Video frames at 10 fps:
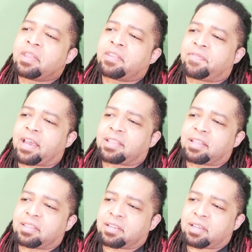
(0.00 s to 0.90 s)
the fact
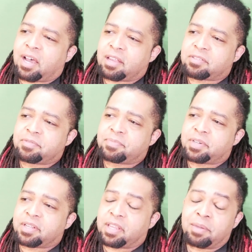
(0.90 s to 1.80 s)
that the costume
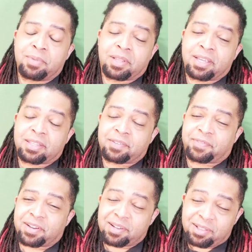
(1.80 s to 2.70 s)
could emulate
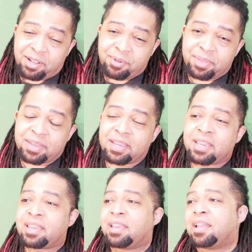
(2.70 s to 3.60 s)
different
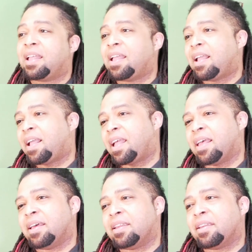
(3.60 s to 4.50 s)
clothing
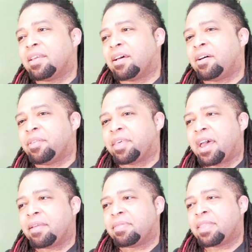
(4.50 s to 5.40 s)
and all
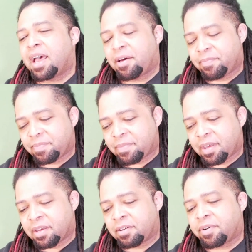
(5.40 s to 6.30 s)
that. Now,
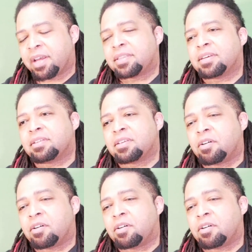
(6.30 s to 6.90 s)
granted, the